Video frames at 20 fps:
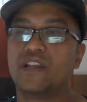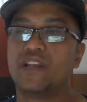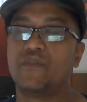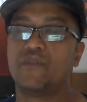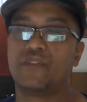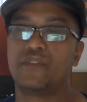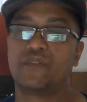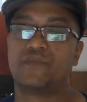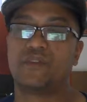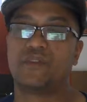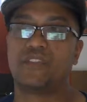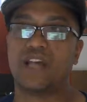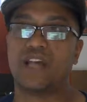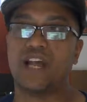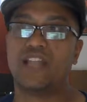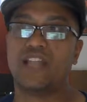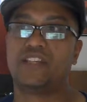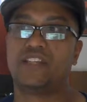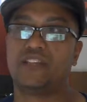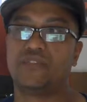with
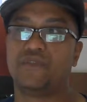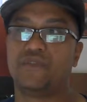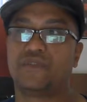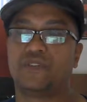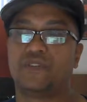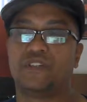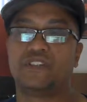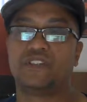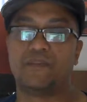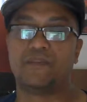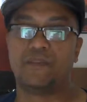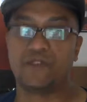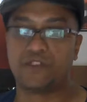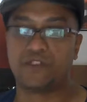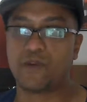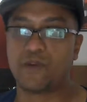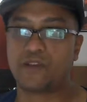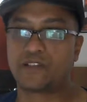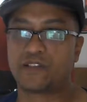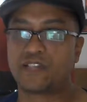IQ, for example, the
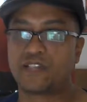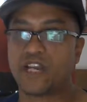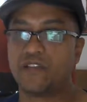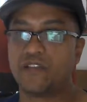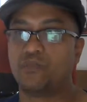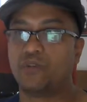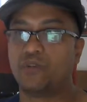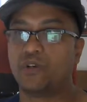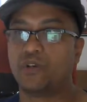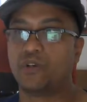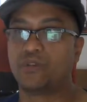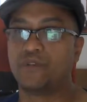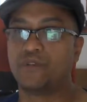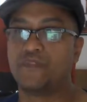smartest guy in the world,